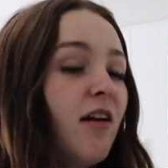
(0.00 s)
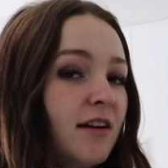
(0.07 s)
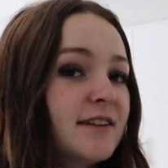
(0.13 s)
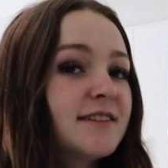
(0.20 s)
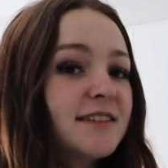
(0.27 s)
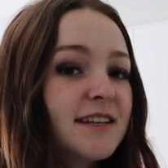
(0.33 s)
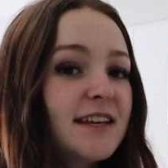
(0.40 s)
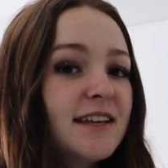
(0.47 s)

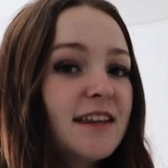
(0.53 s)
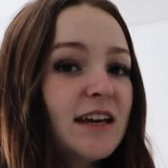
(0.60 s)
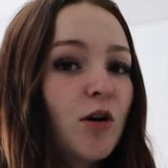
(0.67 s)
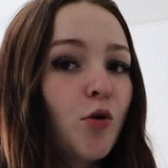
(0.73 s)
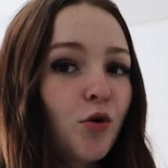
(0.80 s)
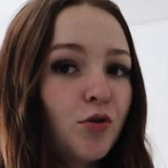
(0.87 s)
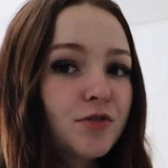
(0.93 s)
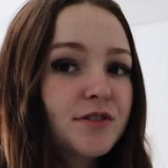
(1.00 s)
Honestly, the
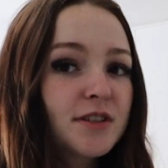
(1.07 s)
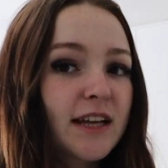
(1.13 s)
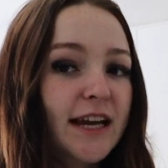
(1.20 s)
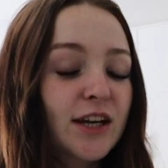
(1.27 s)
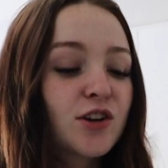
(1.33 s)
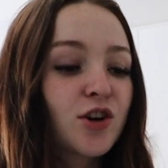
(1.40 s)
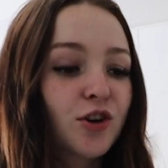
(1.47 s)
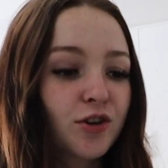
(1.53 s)
old,
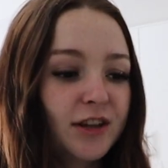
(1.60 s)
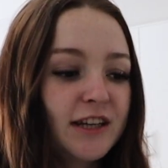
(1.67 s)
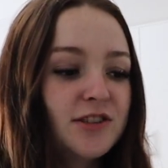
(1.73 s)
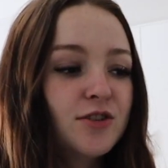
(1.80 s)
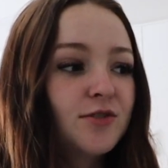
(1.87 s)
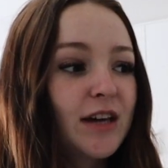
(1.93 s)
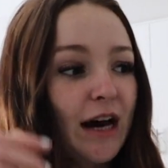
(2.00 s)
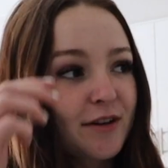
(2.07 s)
early
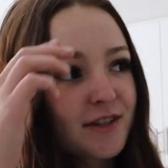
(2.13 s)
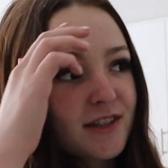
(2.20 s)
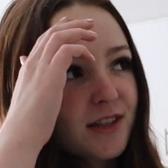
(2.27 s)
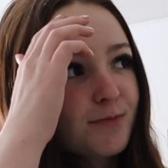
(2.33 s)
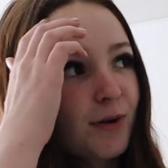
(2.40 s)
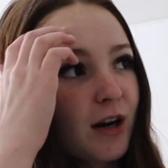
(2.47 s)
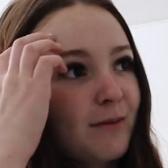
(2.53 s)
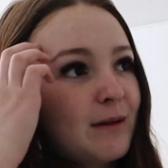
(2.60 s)

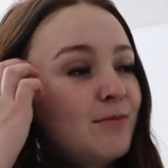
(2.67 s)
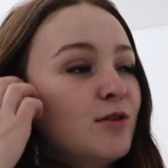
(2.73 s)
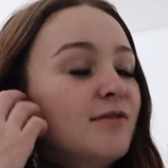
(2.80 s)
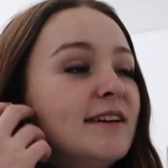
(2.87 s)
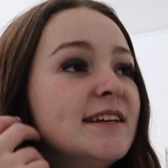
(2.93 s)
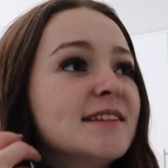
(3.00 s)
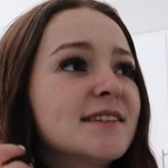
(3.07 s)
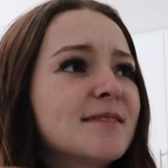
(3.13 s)
2000s Barbie
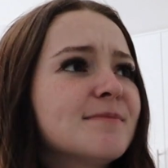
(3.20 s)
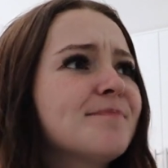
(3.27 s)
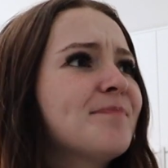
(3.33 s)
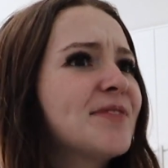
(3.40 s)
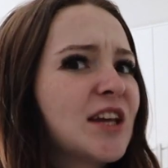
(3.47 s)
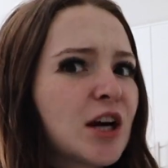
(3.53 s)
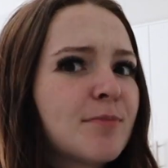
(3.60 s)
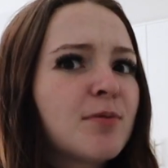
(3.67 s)
movies,
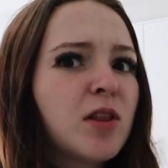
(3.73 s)
their